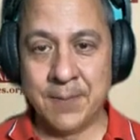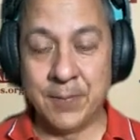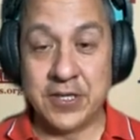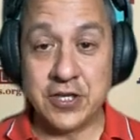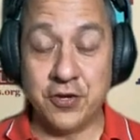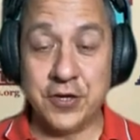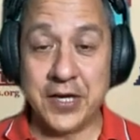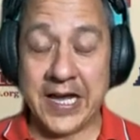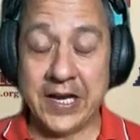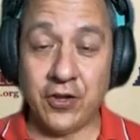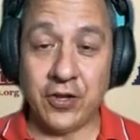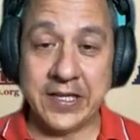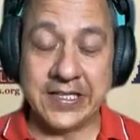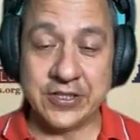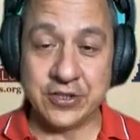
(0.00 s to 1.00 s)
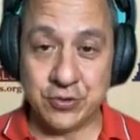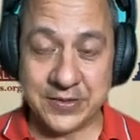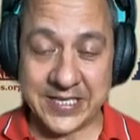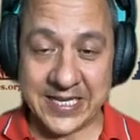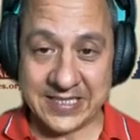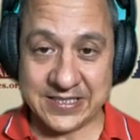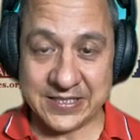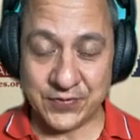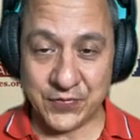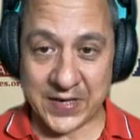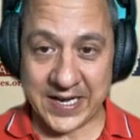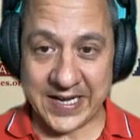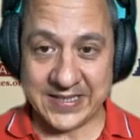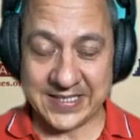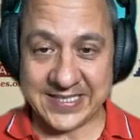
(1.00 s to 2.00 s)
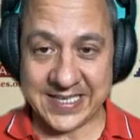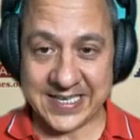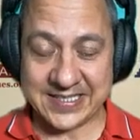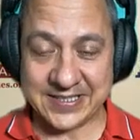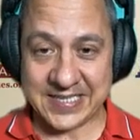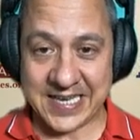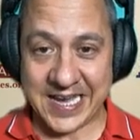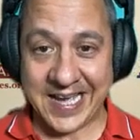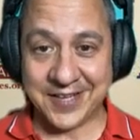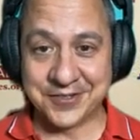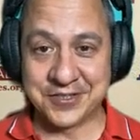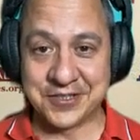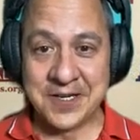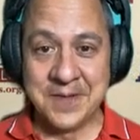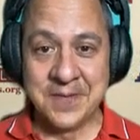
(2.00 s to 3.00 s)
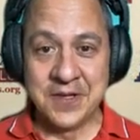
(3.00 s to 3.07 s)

But, not only did you testify at the Texas House,